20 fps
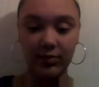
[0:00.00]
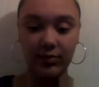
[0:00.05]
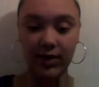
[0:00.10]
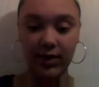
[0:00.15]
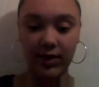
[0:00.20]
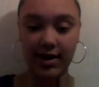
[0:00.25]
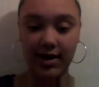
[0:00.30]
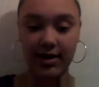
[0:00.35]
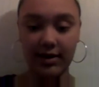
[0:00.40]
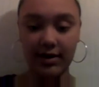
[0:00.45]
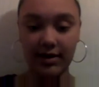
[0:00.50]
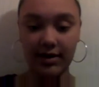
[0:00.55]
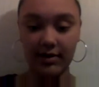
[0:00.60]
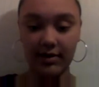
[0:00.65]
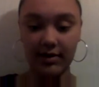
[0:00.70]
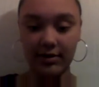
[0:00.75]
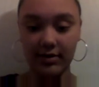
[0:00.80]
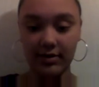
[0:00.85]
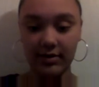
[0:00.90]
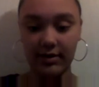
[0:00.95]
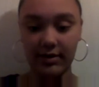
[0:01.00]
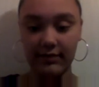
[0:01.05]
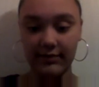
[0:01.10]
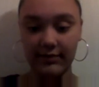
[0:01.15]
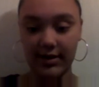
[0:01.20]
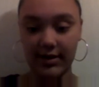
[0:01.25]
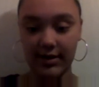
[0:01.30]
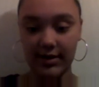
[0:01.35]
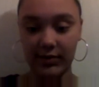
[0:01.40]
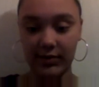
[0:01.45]
where do you live
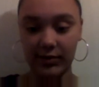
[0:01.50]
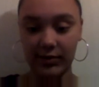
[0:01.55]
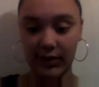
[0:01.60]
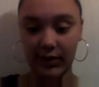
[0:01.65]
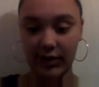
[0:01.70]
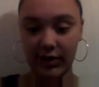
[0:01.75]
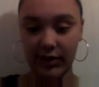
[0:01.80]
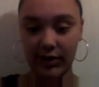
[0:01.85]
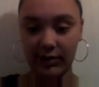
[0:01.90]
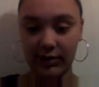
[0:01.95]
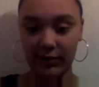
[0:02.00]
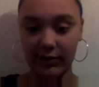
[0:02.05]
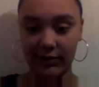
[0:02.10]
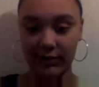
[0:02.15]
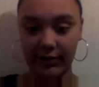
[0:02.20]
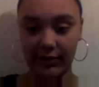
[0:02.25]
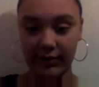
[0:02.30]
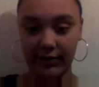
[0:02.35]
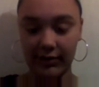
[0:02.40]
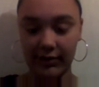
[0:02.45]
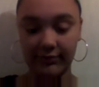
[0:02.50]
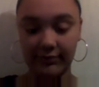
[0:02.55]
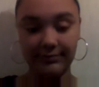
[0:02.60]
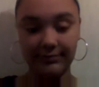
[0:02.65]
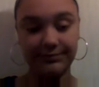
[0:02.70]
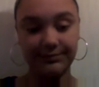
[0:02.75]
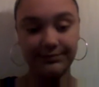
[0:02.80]
now and where are you moving to?